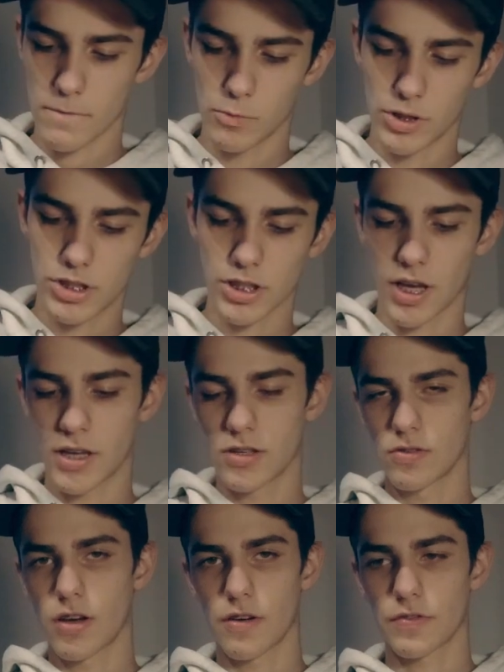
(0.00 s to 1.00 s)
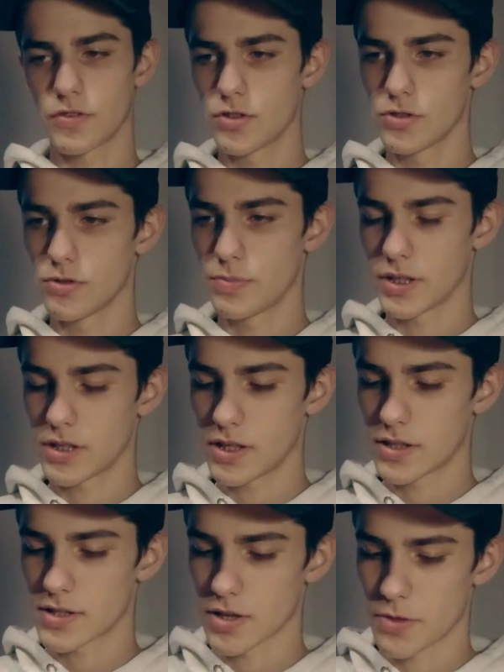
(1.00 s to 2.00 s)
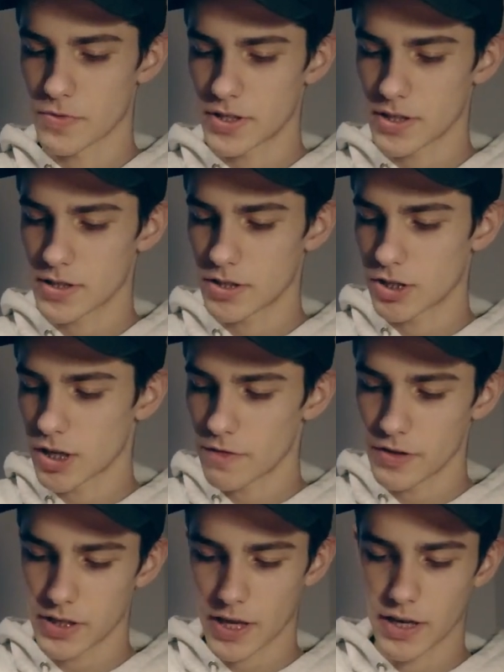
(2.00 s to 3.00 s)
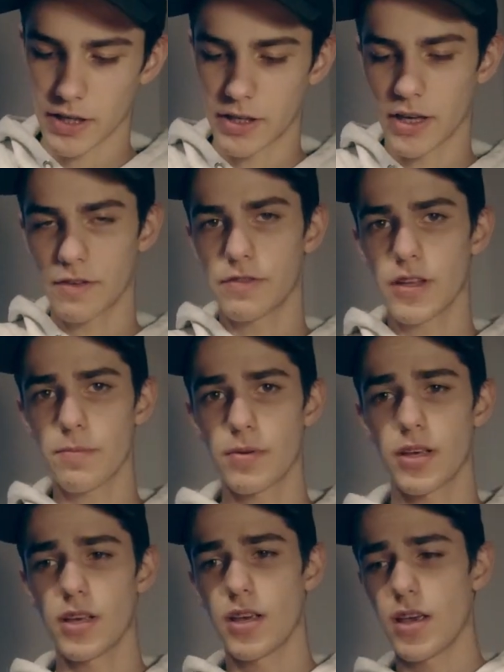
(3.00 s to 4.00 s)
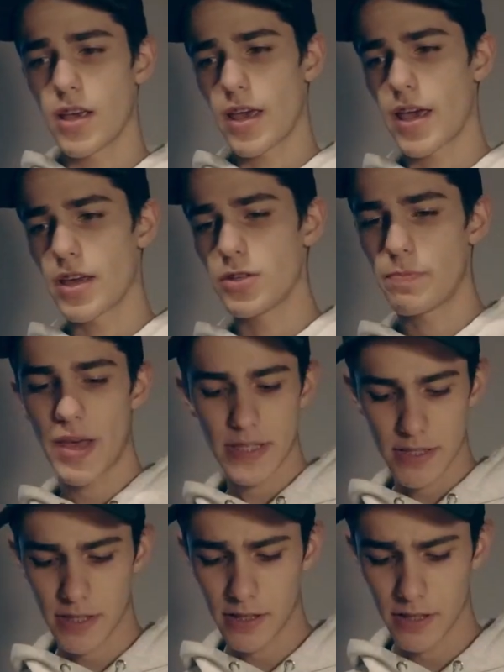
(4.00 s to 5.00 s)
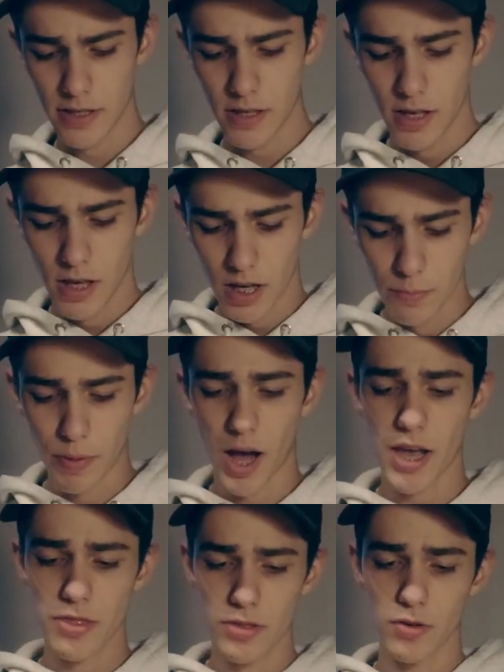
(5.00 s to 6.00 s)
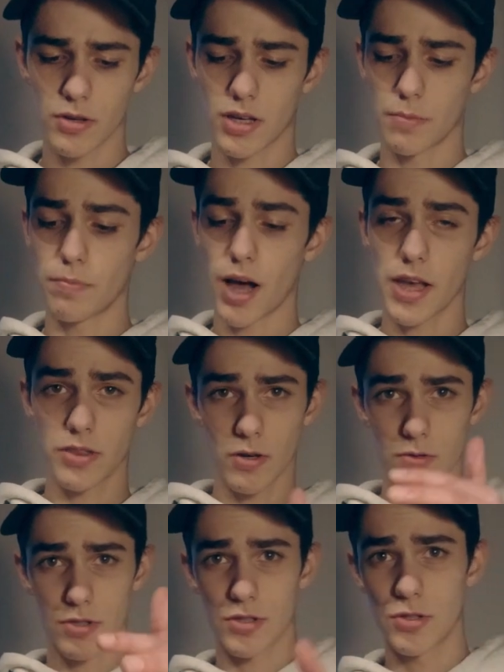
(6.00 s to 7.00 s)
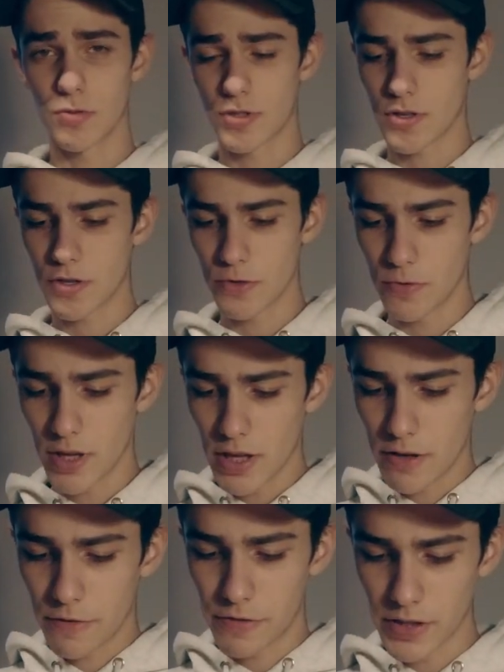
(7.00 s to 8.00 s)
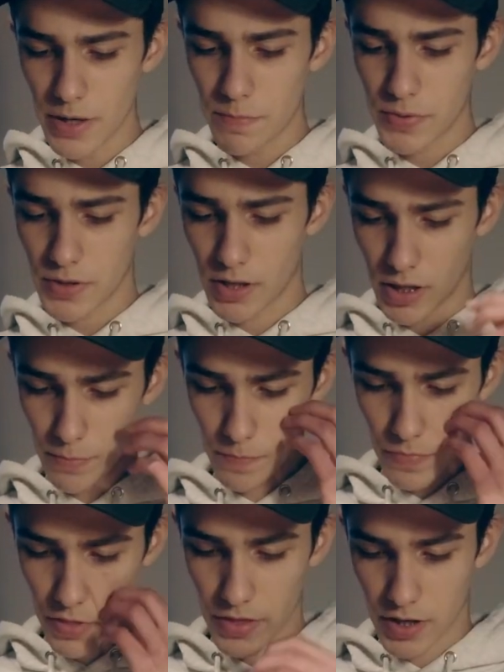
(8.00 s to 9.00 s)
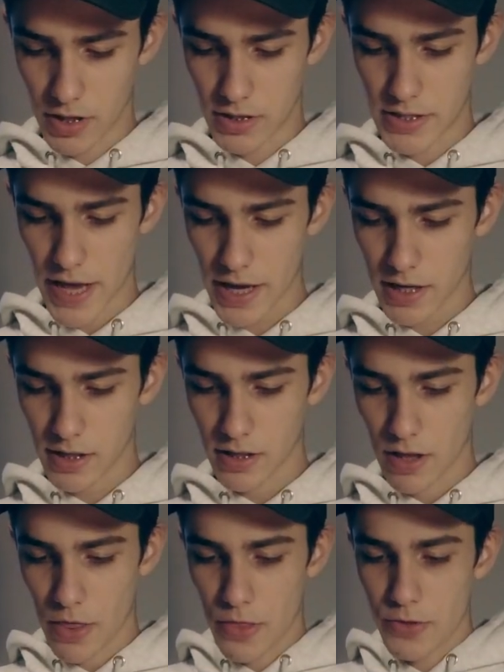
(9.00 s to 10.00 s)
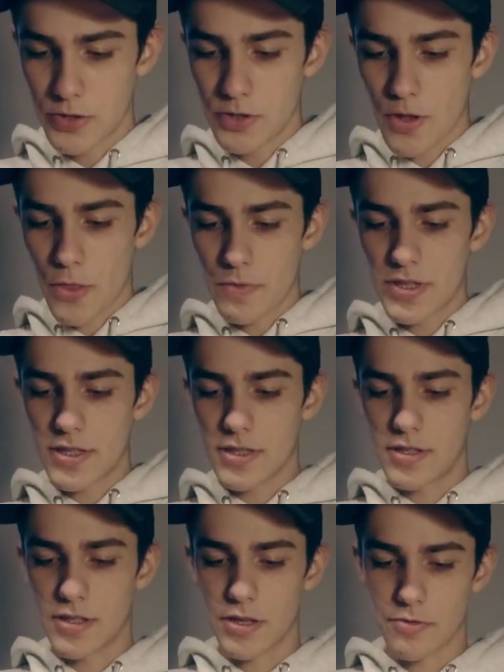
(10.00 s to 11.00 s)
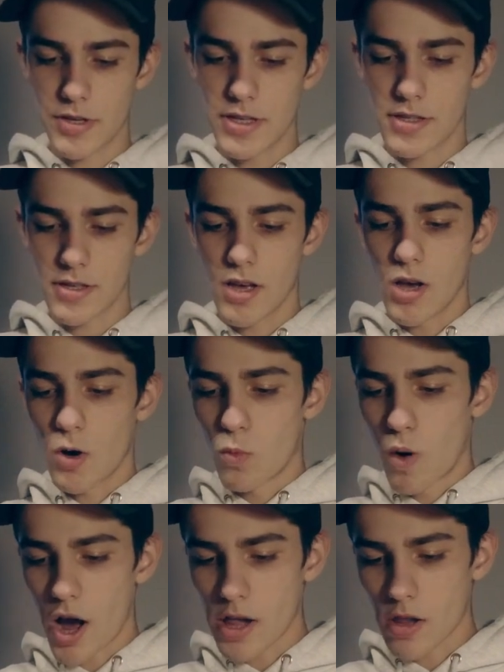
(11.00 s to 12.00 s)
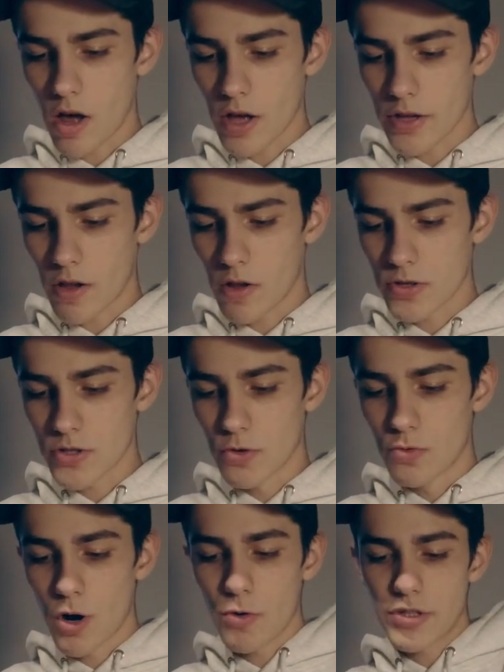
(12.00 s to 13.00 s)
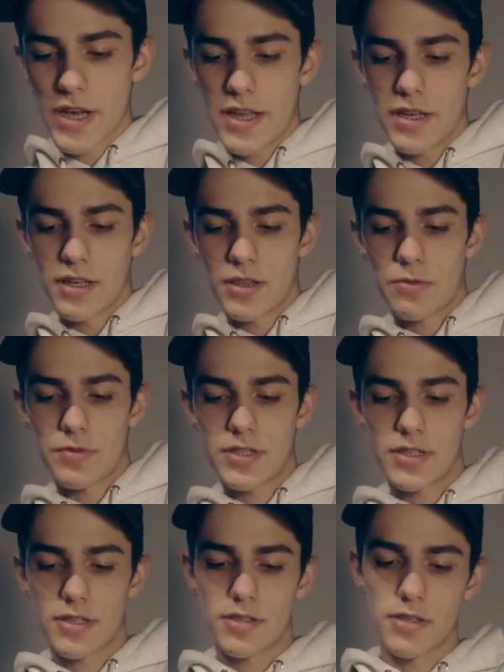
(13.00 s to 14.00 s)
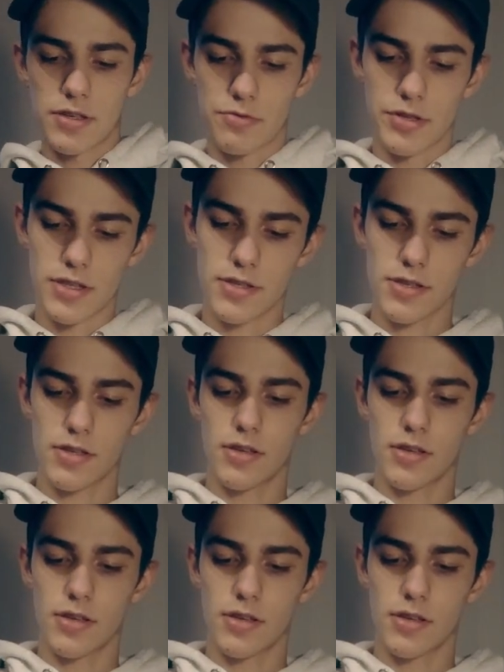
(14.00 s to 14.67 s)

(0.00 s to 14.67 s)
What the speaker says: which I don't often do, but it's a 360 shove it and a kickflip, and you basically combine those two, so you flip the deck to 360 degrees while also rotating it 360 degrees,